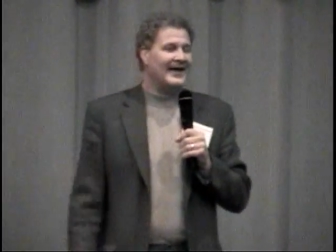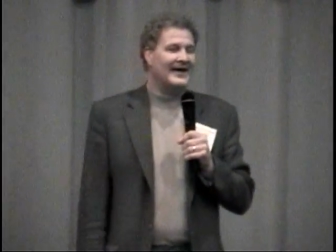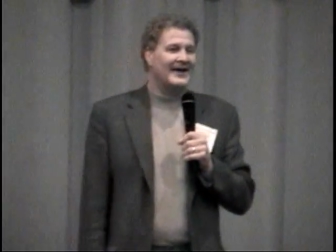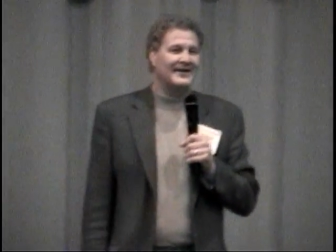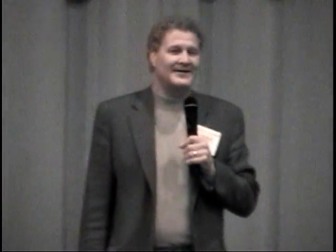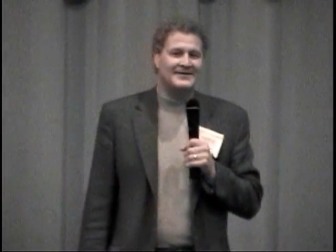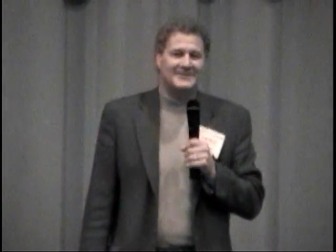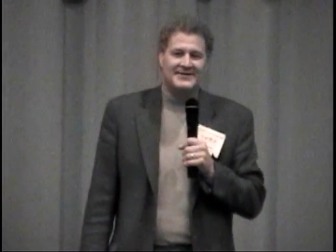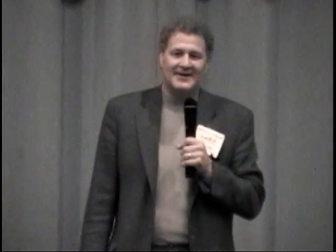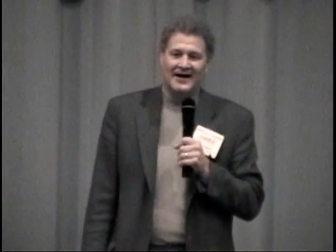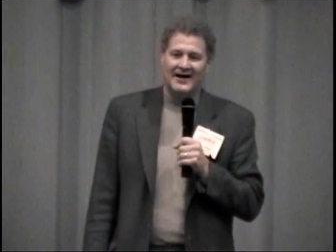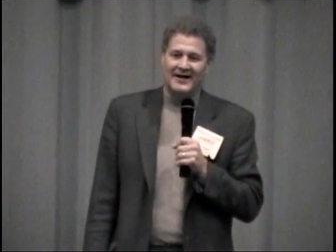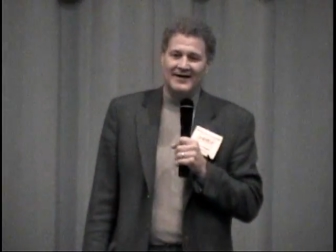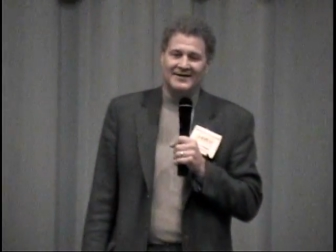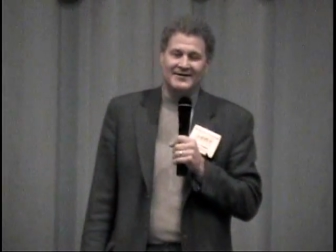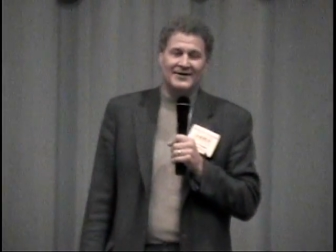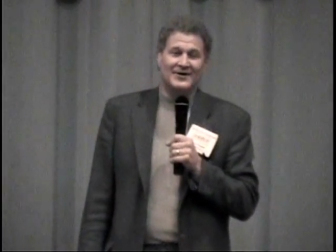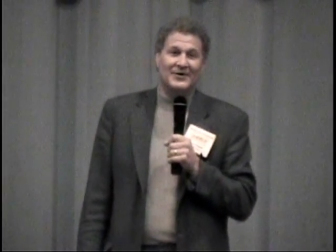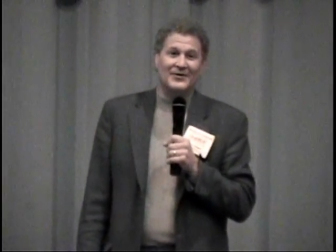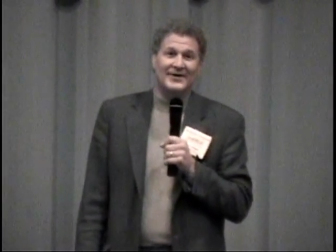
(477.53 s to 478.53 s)
and
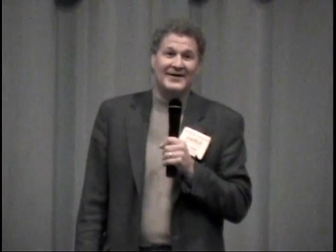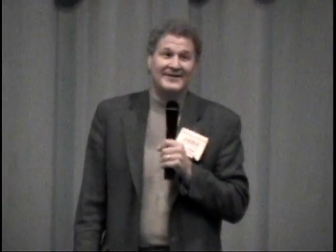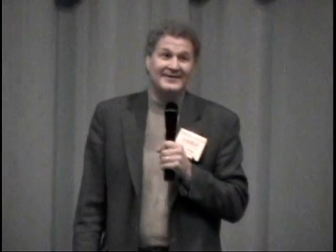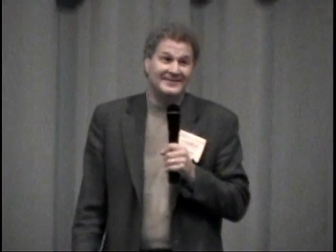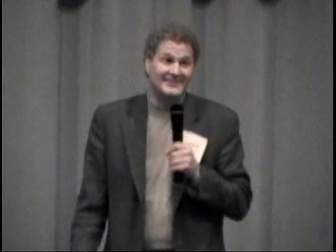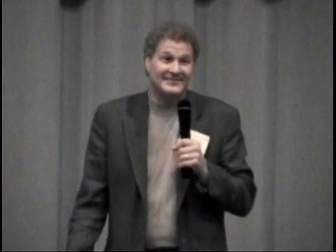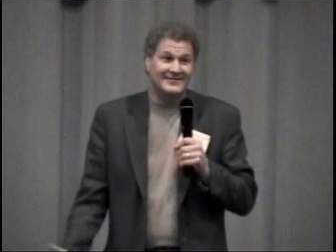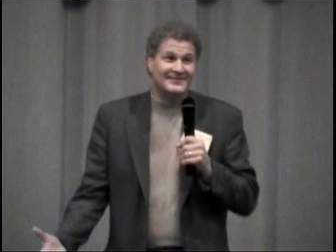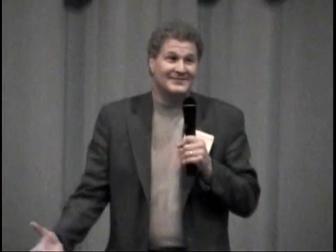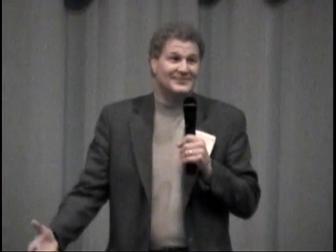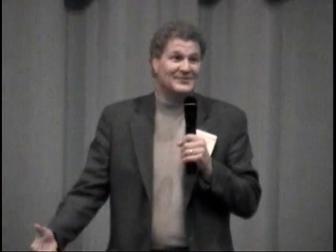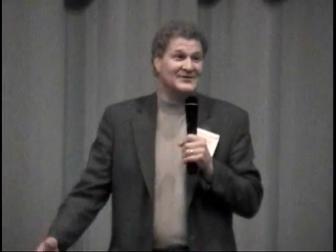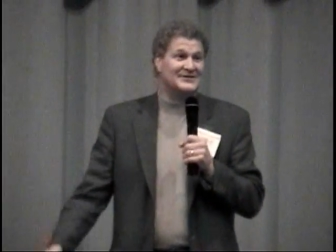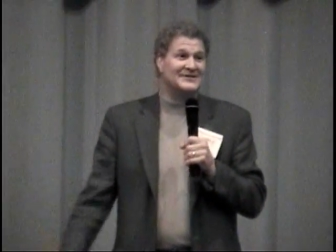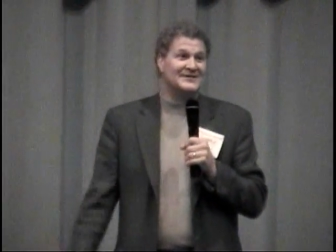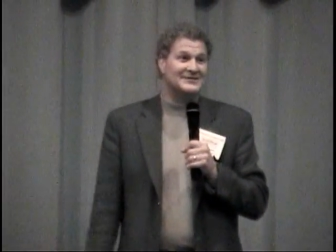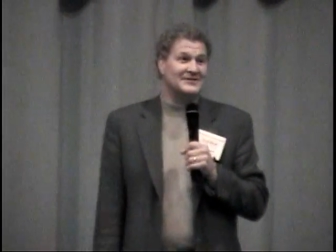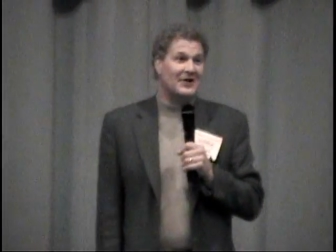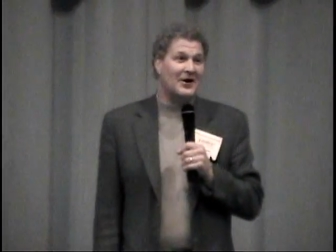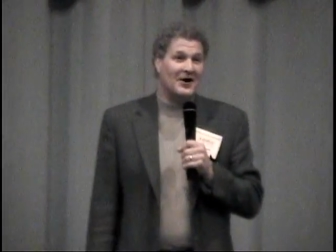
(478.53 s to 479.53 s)
you know, we
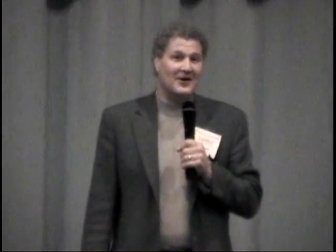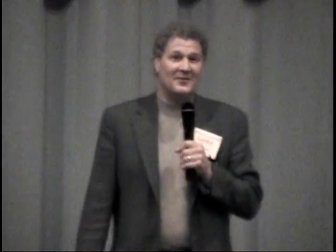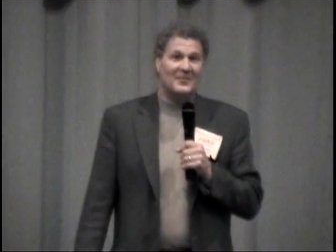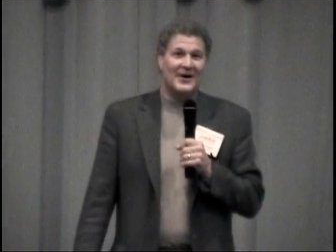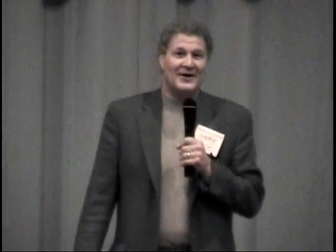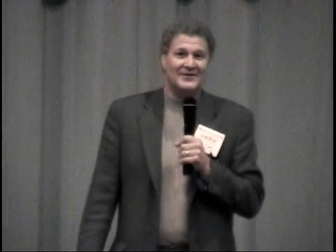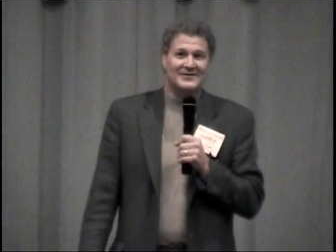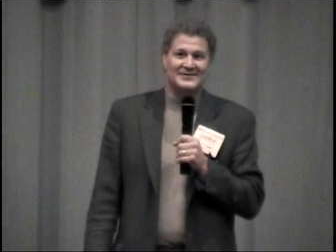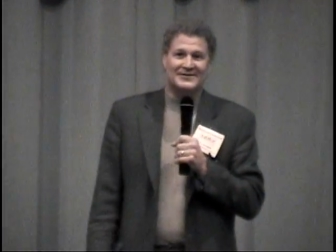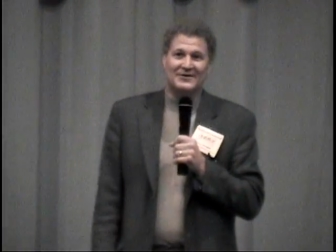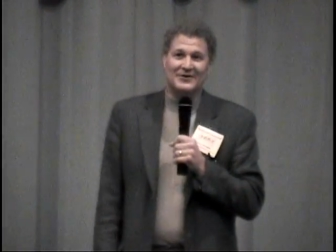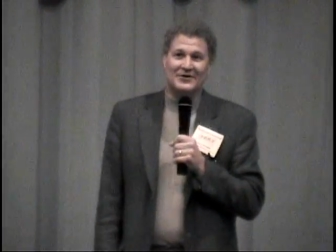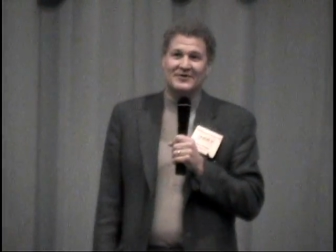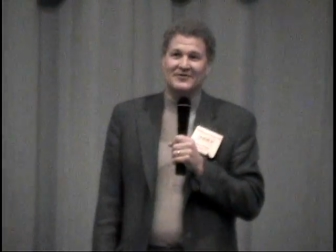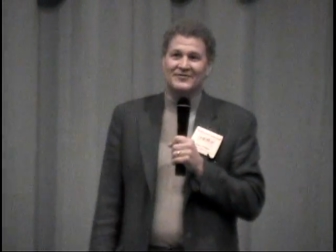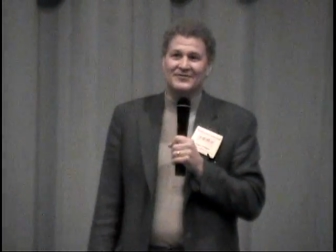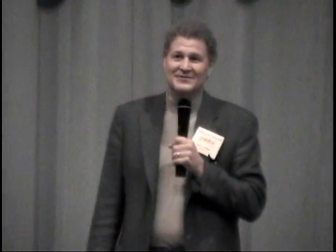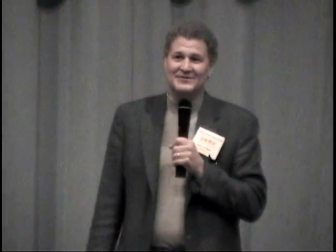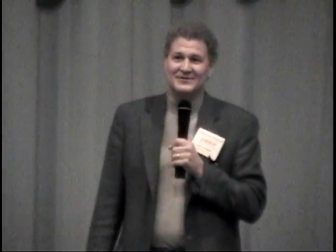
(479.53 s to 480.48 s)
just talked about he's looking